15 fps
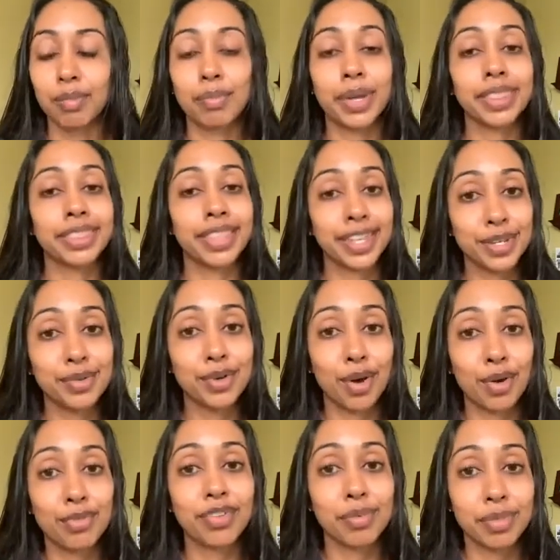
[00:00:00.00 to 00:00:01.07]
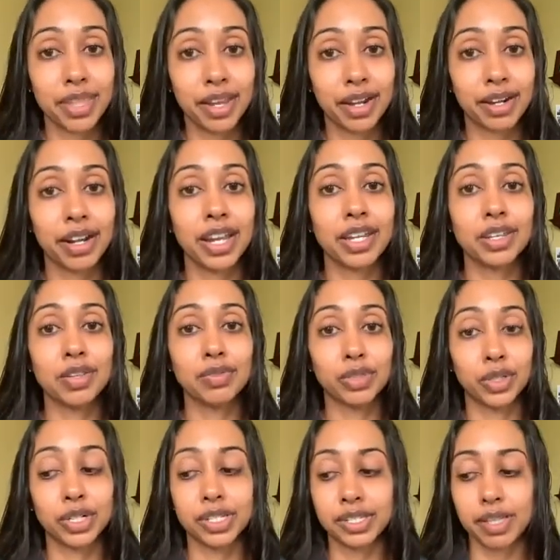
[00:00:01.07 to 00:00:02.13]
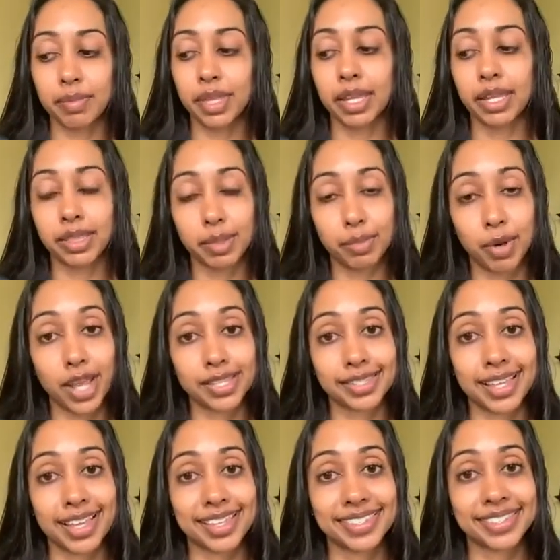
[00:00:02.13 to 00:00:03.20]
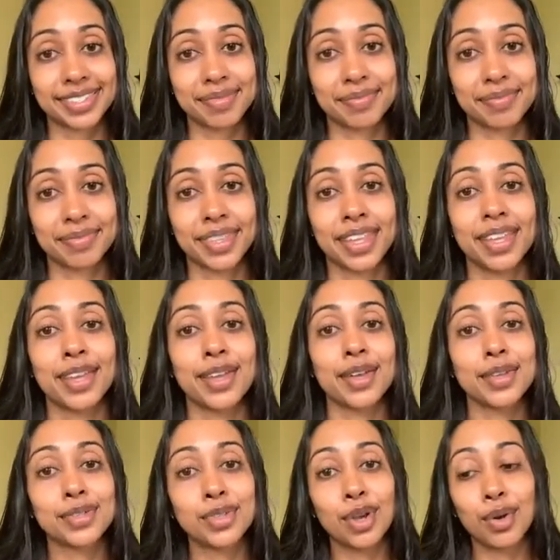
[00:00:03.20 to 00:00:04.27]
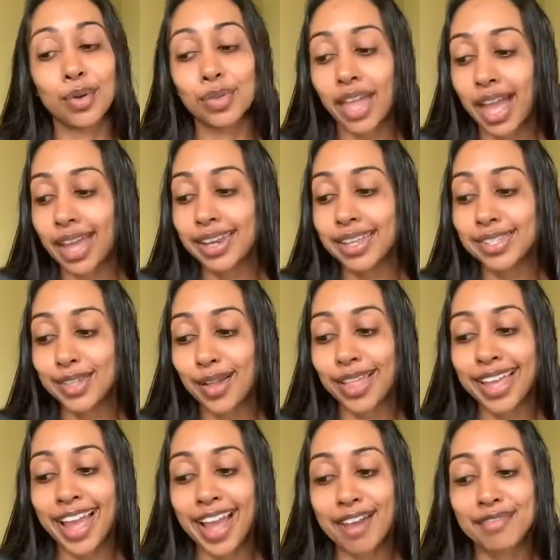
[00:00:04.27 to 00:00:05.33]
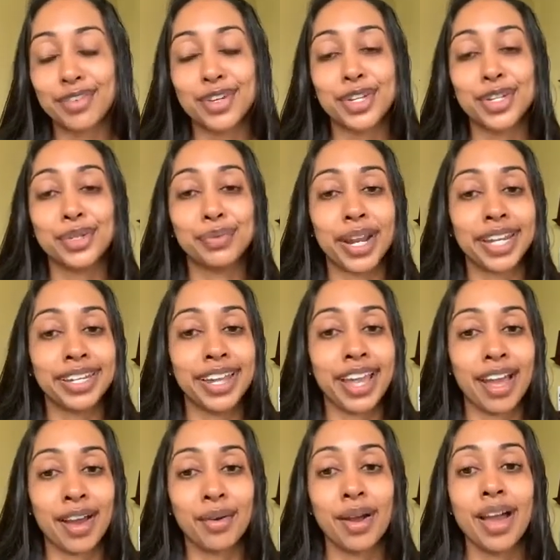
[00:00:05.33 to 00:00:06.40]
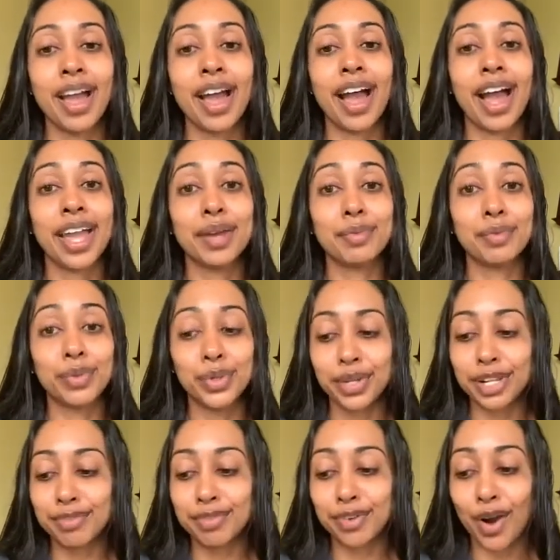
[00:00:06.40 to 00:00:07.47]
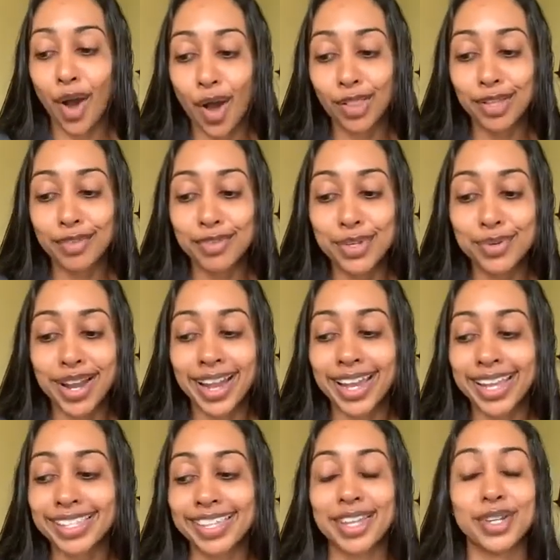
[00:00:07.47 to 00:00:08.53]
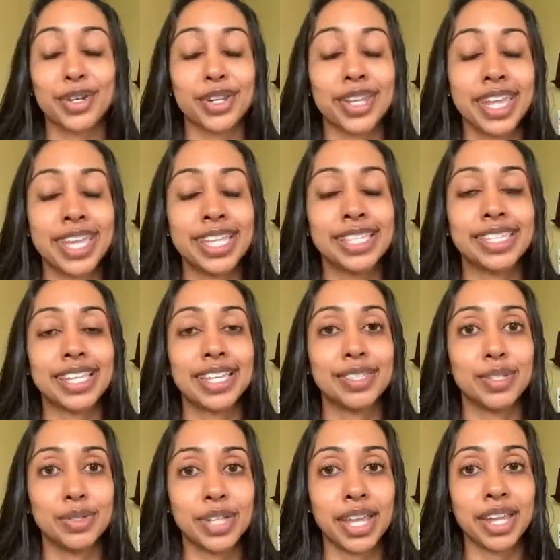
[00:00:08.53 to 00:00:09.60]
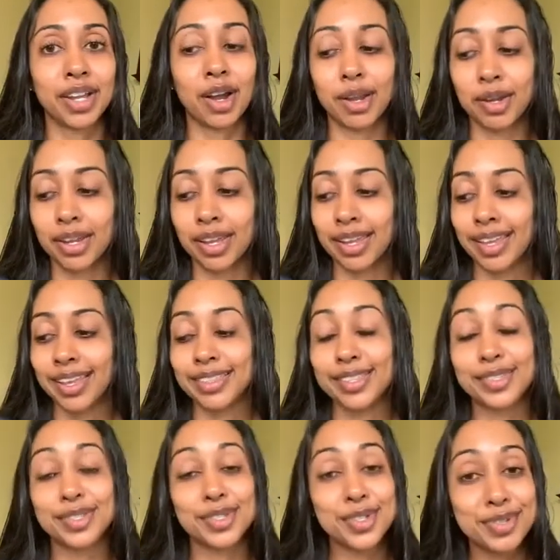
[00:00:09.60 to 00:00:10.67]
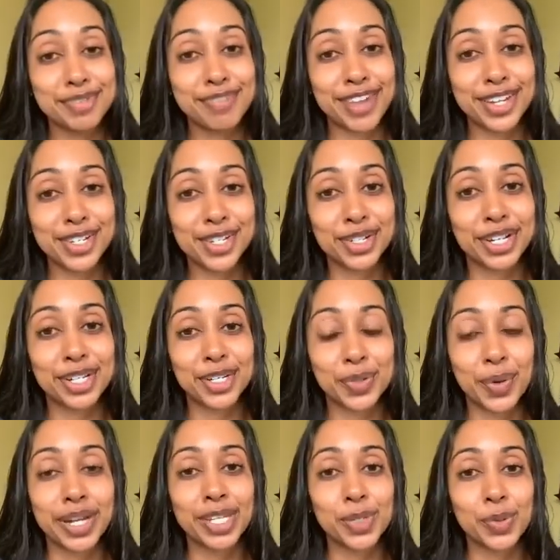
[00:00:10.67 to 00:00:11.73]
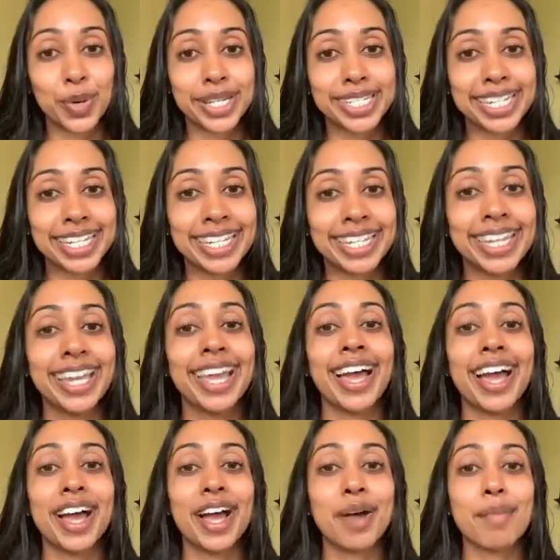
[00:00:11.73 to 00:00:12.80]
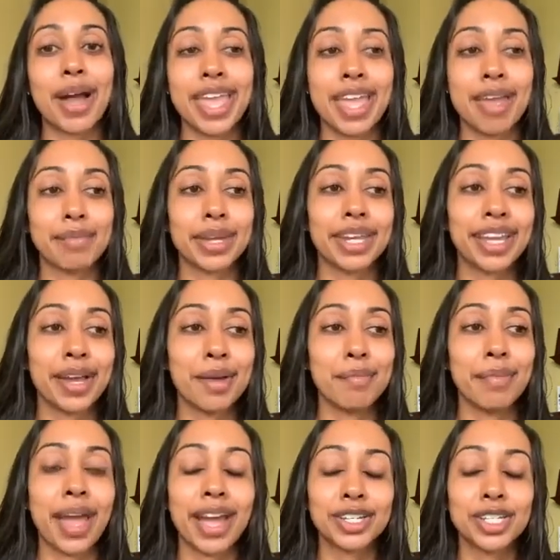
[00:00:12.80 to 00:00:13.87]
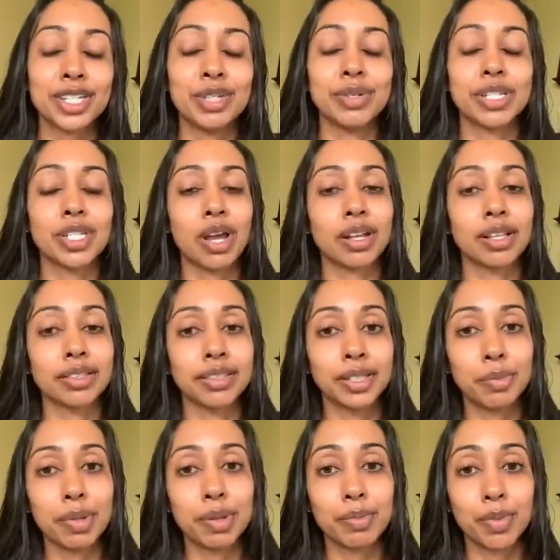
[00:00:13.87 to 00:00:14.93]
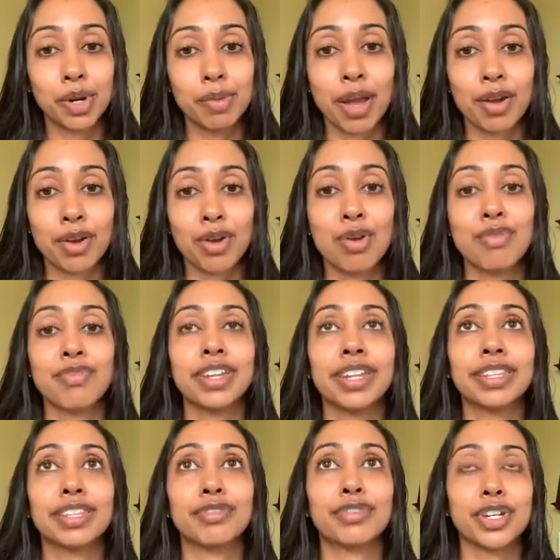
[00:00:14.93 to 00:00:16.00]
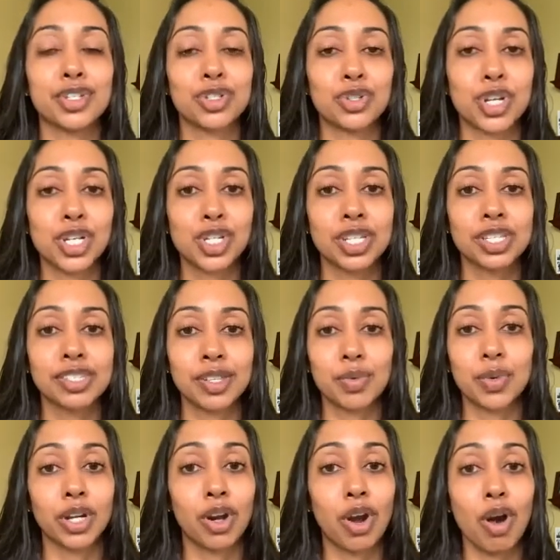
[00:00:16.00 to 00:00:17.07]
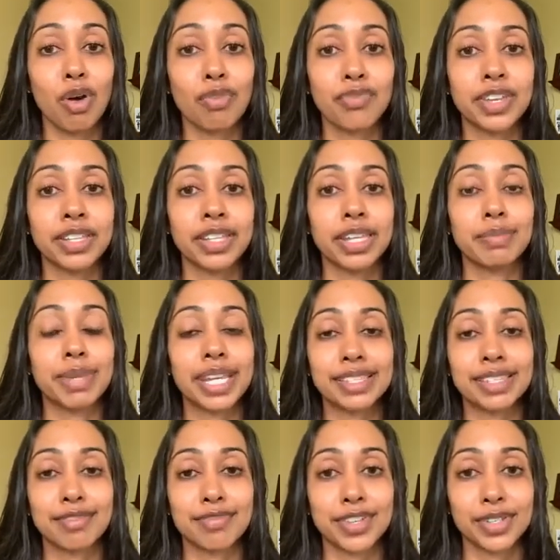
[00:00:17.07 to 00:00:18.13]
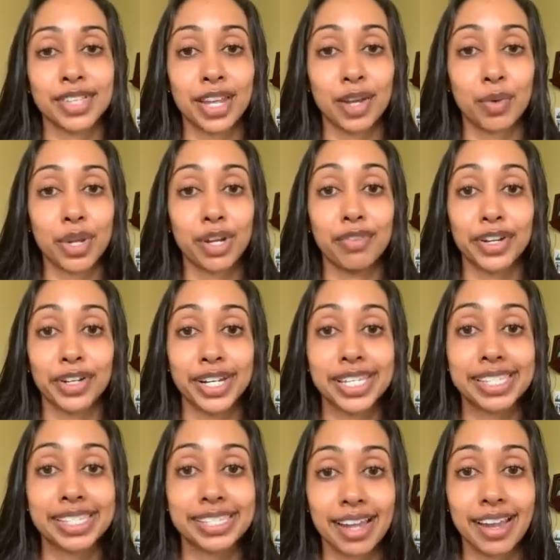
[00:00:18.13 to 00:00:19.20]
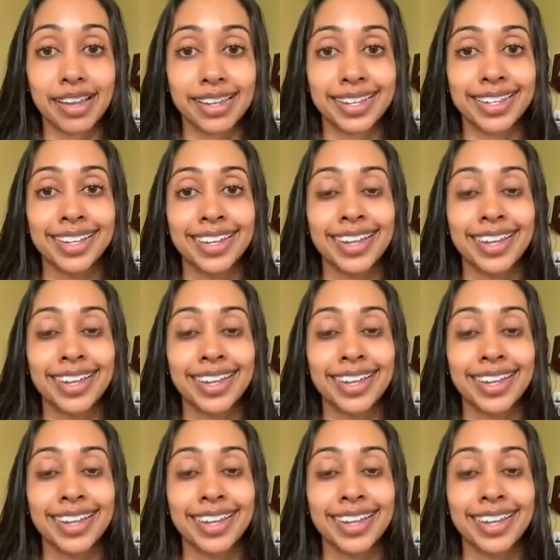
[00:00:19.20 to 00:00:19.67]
But then you go from there and you've learned something in the process. So that is all I have for you right now. I am rooting for all of you guys and your kids as you take on this new adventure in 2020. I am going to come back to you and talk a little bit more about COVID, the frustrations that we are all feeling, because it feels like we are very stuck